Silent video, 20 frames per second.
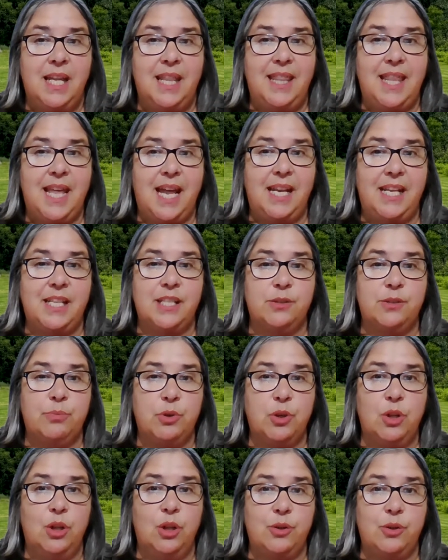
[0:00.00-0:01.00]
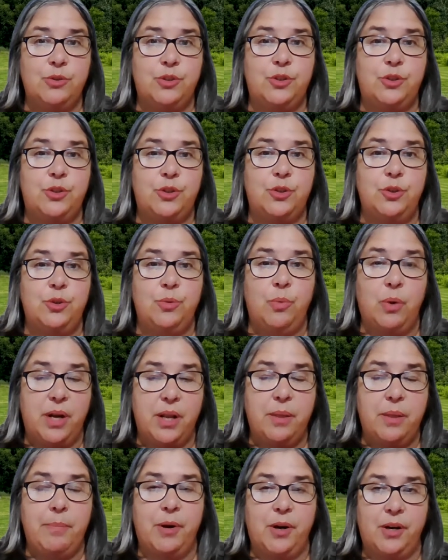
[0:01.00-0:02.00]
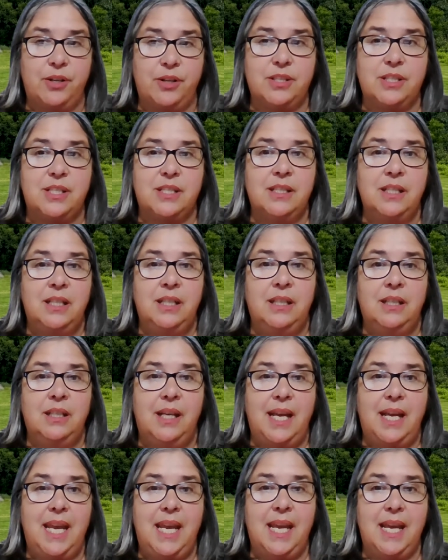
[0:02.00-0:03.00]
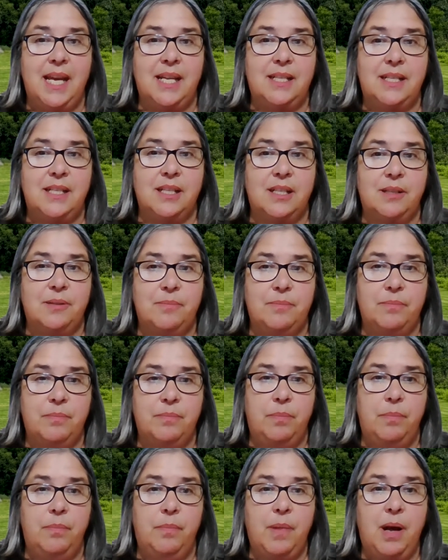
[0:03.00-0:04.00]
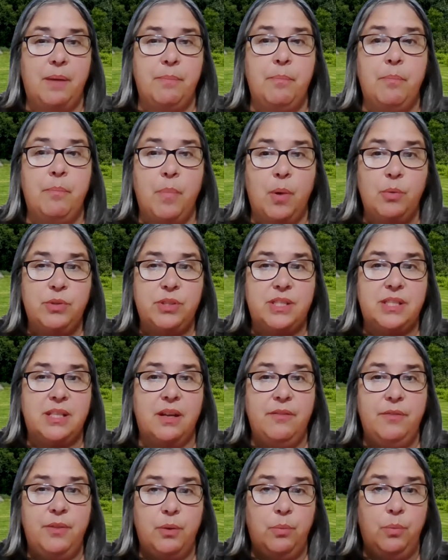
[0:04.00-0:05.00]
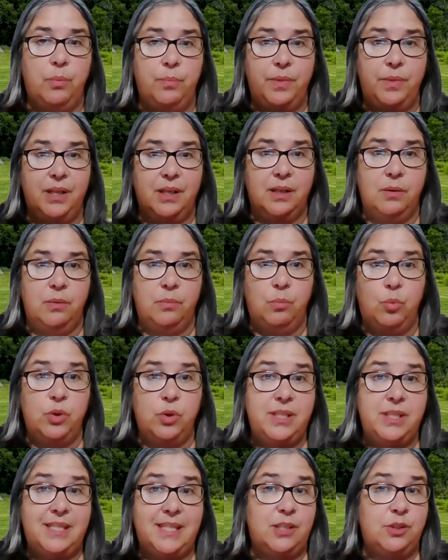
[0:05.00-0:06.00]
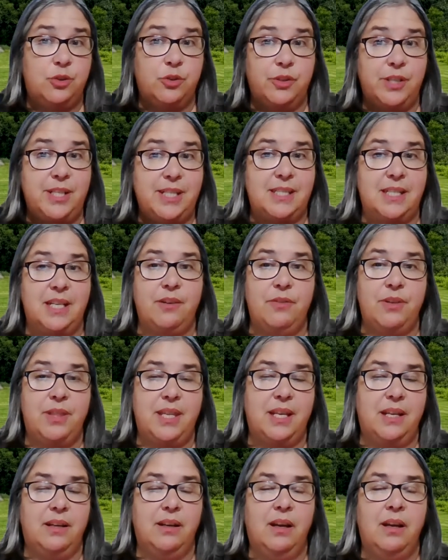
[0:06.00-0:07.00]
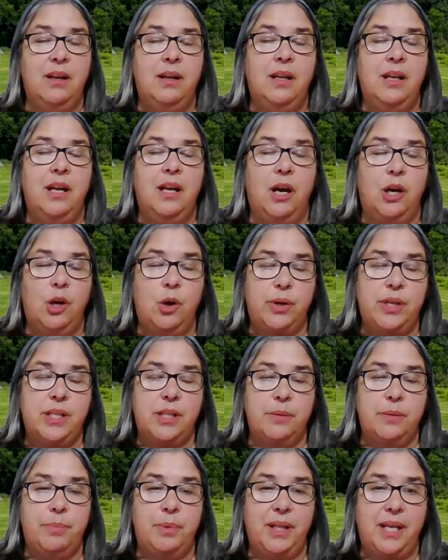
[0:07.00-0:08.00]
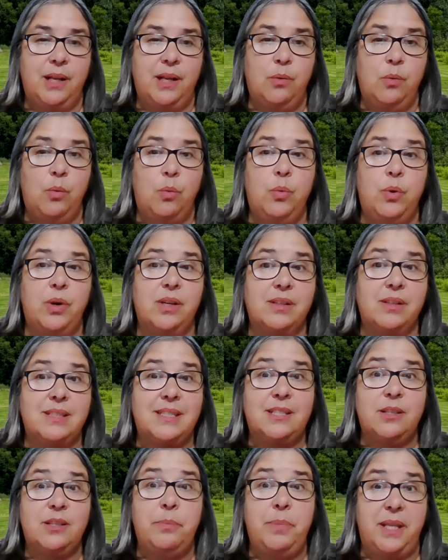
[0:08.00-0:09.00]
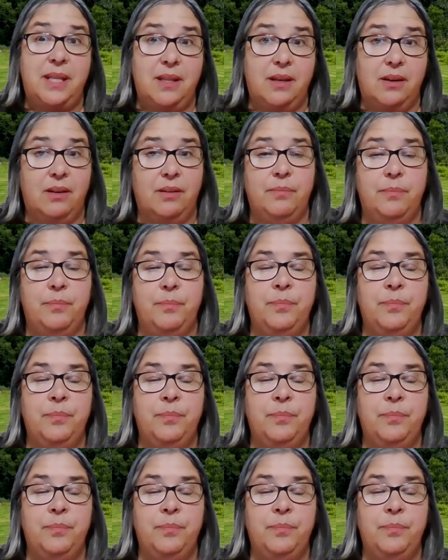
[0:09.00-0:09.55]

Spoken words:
that is real close to one of the barns, and most of the woods and trees and everything, according to the plan, will still be there.